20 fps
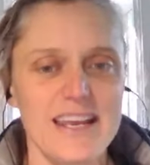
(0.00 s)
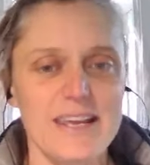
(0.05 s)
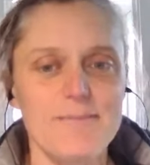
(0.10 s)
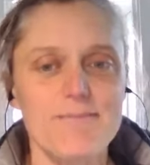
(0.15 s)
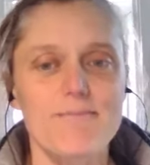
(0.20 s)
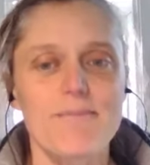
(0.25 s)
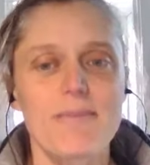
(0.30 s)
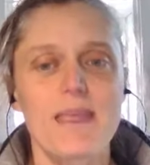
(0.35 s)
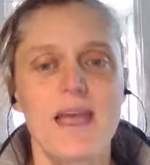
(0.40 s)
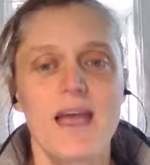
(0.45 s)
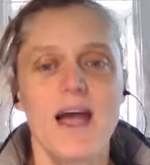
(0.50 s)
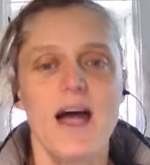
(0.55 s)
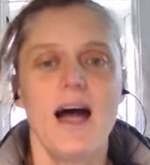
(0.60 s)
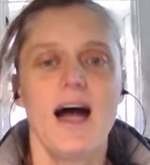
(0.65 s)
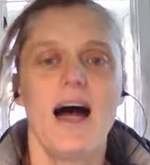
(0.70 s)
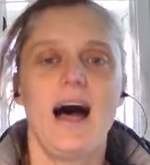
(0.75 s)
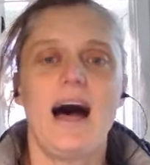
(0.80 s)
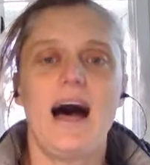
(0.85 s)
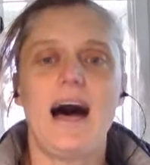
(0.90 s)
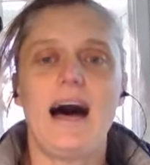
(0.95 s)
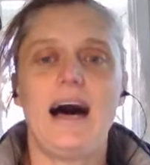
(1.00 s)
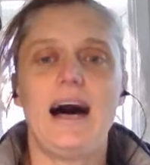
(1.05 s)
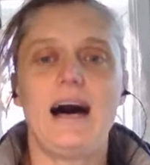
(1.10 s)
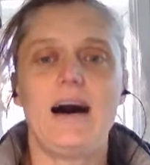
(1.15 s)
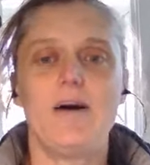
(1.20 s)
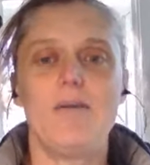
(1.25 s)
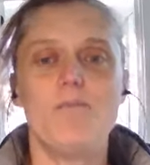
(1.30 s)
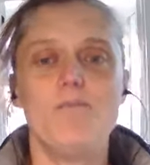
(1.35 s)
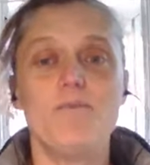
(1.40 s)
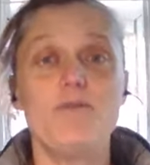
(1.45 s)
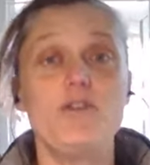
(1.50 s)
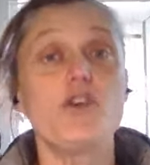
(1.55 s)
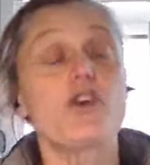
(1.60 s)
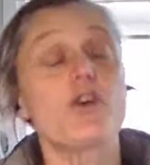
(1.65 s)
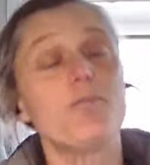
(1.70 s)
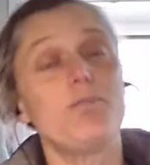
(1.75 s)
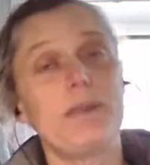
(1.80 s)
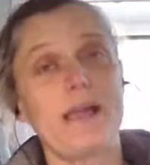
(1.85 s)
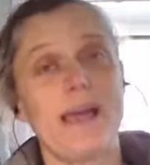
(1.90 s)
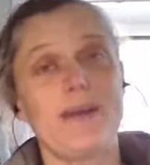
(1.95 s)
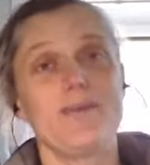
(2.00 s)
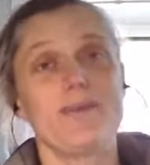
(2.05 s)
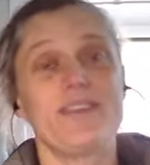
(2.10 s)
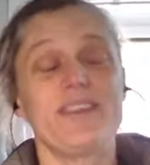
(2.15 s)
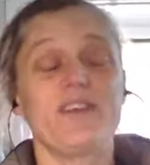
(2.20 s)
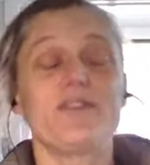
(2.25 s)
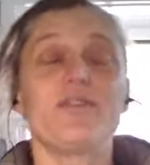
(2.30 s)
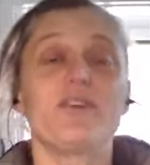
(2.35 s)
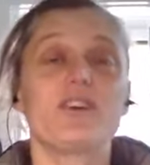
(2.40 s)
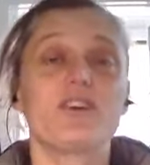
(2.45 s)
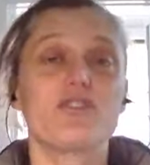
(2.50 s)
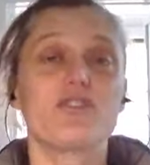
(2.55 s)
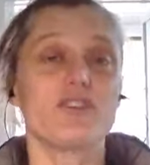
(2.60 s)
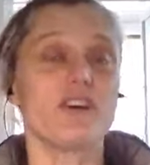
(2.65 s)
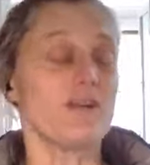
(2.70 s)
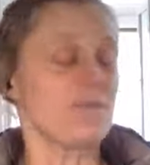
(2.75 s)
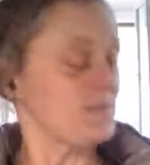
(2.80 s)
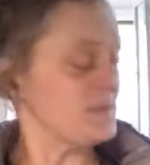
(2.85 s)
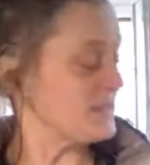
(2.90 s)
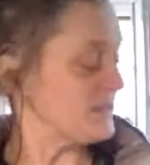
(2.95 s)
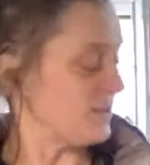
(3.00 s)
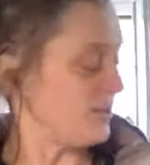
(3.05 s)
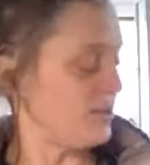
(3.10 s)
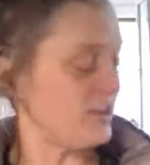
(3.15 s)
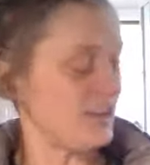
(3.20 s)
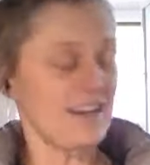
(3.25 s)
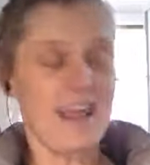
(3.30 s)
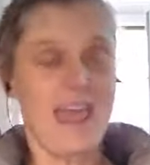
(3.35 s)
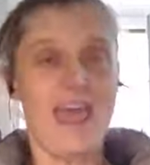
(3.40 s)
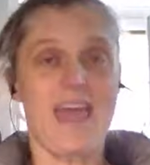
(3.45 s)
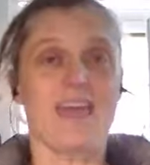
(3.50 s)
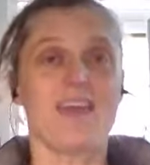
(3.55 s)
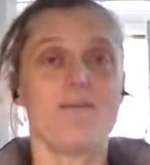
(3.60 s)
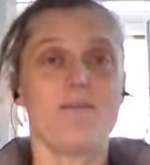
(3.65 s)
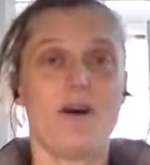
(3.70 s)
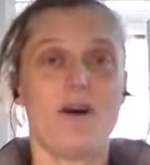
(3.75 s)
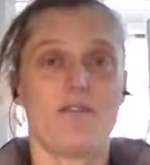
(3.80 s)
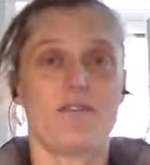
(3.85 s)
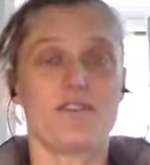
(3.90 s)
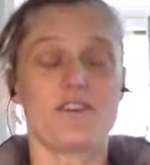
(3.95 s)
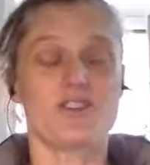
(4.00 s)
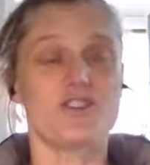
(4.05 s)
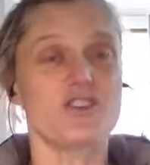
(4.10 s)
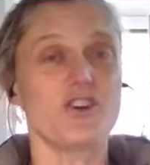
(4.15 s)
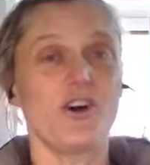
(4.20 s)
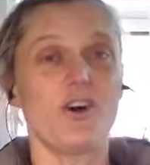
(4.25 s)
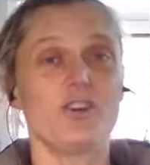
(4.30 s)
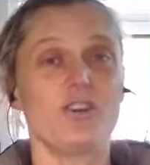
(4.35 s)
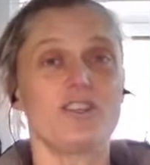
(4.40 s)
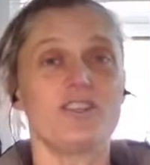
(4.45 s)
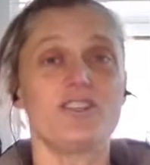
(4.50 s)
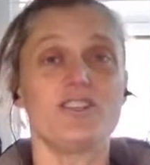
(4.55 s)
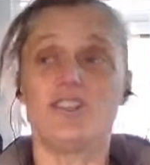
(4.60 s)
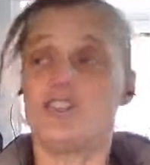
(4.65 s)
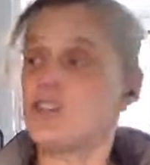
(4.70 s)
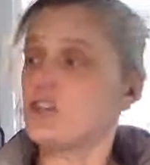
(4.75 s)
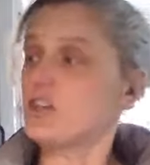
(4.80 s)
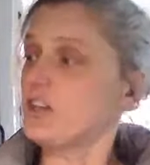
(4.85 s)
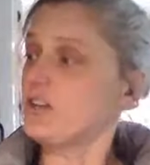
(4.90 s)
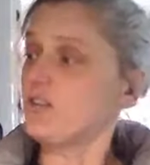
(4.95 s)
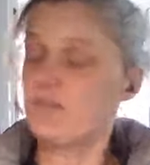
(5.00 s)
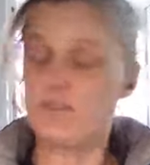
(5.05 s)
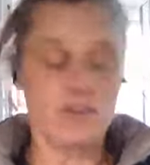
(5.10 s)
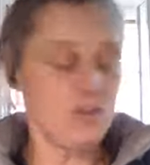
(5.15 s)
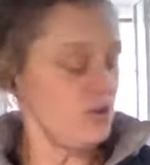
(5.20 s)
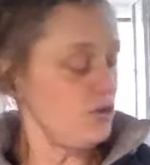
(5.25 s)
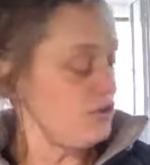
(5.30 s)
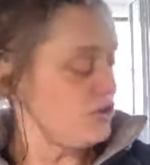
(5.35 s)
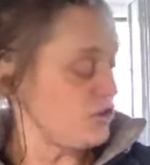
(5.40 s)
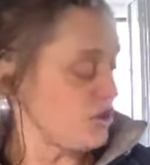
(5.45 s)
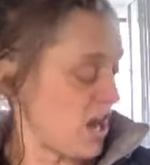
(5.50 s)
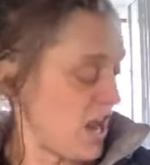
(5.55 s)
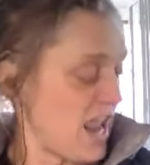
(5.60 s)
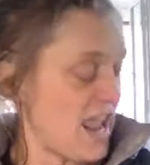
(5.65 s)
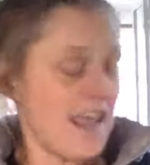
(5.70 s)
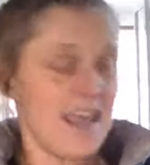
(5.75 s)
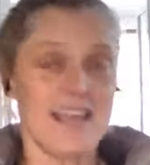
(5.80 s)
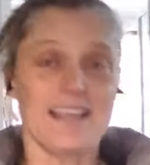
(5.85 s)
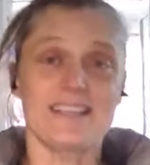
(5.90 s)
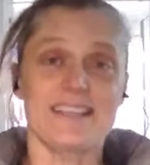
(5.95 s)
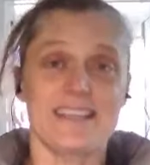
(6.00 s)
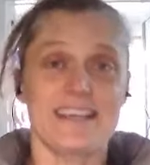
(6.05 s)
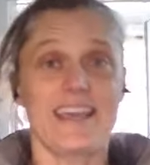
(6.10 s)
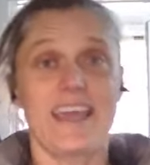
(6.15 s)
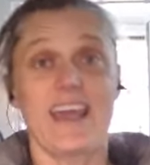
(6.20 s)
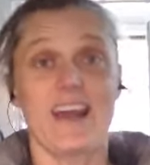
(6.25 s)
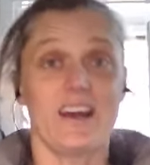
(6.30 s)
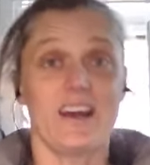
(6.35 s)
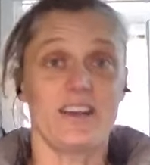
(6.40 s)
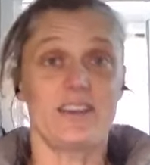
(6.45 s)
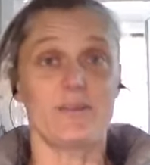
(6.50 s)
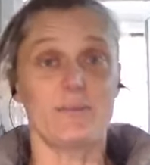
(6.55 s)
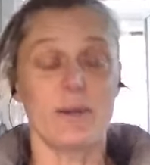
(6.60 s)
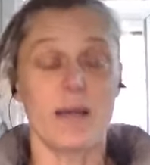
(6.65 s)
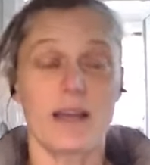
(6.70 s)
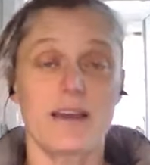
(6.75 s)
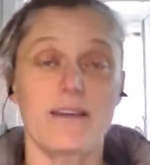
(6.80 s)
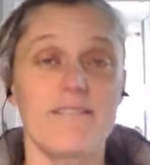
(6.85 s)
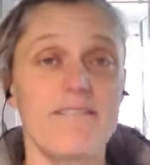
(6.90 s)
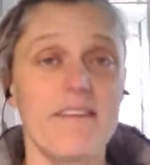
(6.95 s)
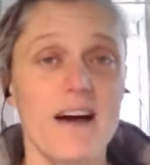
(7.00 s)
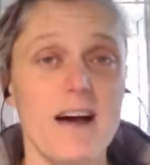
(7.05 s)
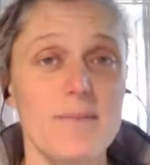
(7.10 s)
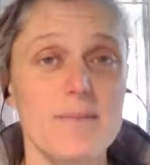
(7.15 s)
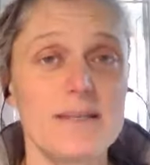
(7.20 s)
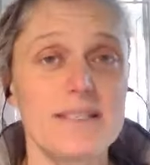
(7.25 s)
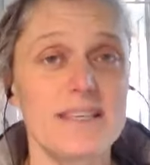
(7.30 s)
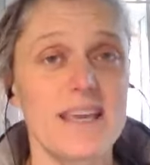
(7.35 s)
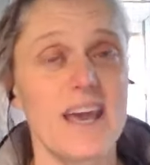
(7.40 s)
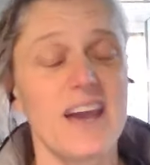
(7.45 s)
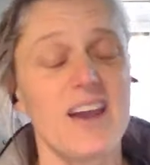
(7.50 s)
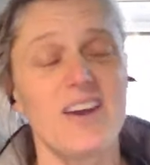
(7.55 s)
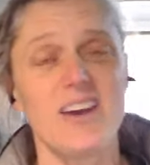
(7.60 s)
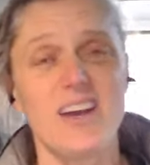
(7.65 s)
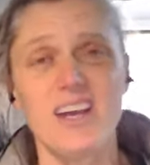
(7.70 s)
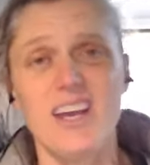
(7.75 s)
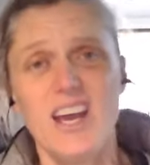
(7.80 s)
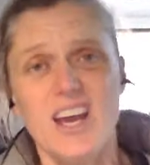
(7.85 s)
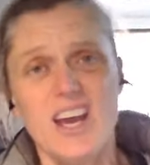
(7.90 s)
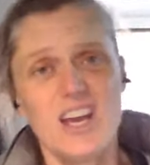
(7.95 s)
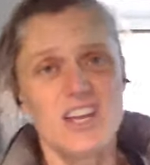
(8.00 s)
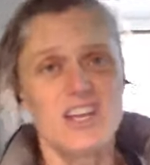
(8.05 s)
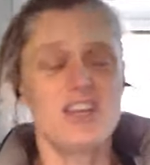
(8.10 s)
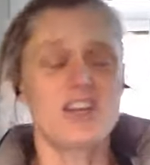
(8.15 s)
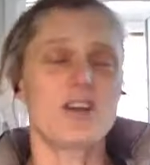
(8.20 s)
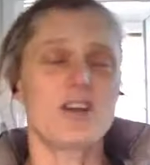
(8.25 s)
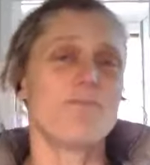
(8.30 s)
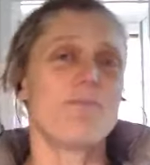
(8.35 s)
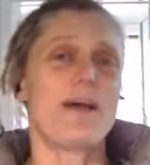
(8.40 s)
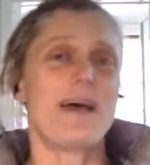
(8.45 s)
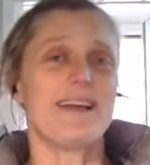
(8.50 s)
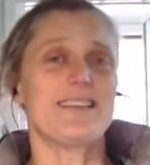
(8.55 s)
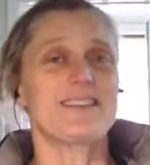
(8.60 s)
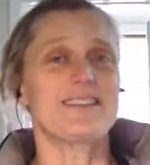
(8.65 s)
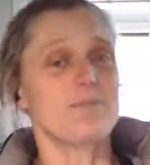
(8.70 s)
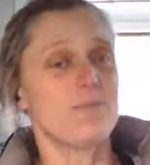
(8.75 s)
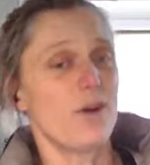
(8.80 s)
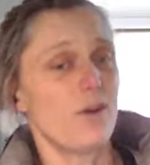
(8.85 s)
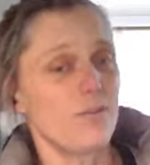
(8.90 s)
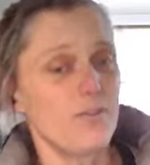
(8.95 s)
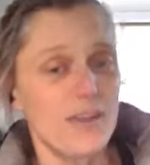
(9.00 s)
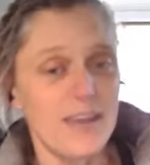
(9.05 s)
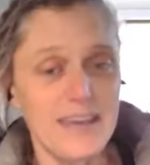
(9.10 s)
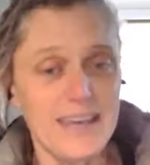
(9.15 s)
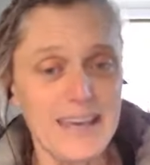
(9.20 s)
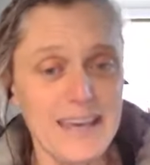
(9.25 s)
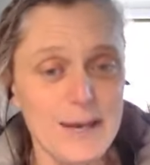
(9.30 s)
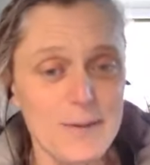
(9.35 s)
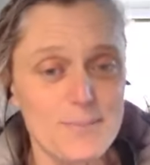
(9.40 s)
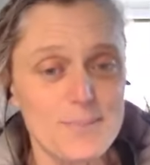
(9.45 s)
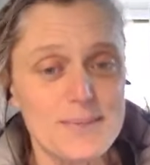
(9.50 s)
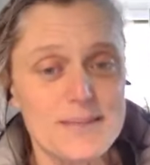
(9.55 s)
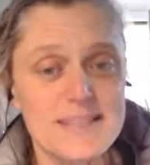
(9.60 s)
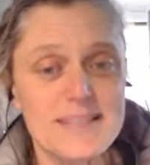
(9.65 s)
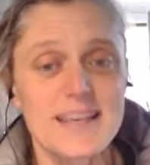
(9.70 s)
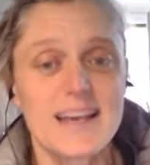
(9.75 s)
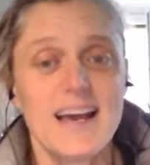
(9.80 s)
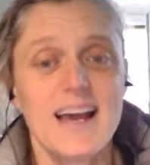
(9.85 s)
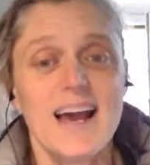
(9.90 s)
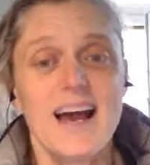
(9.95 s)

You can play with different grips, so you can hang them off your shoulders, you can use your hands and carry them like a farmer's carry, you can bounce them off your hips.